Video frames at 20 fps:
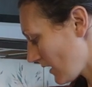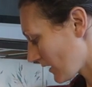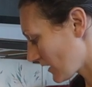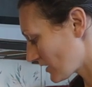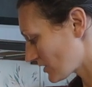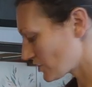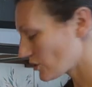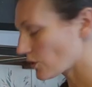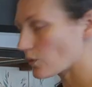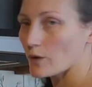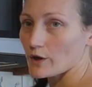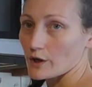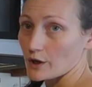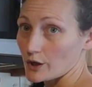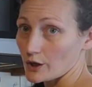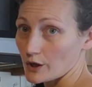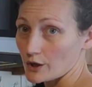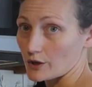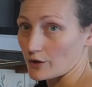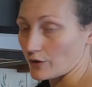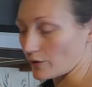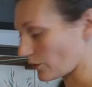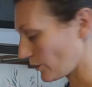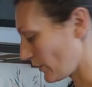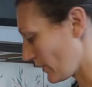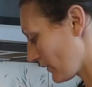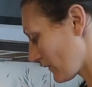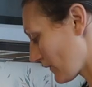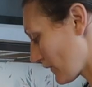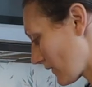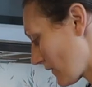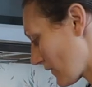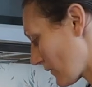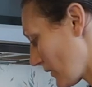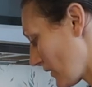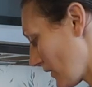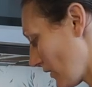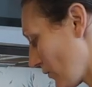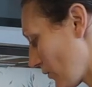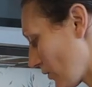because you don't want to cook your oils,
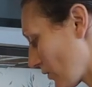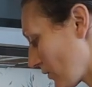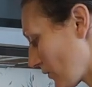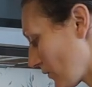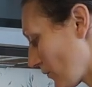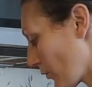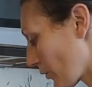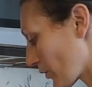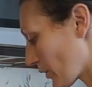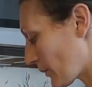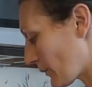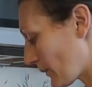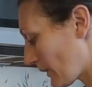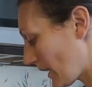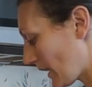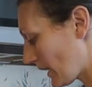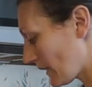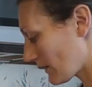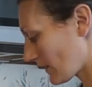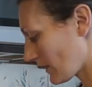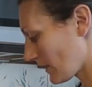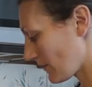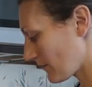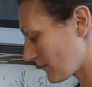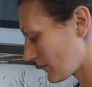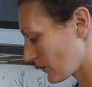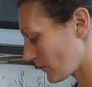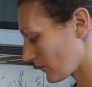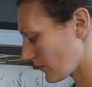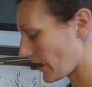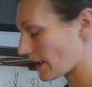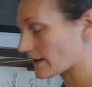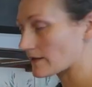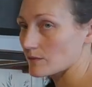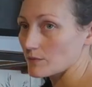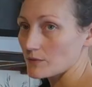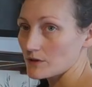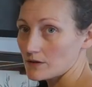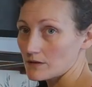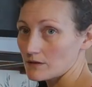because when you, the more you heat them, the
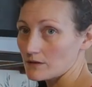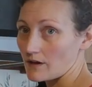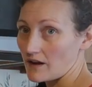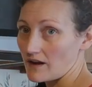less med,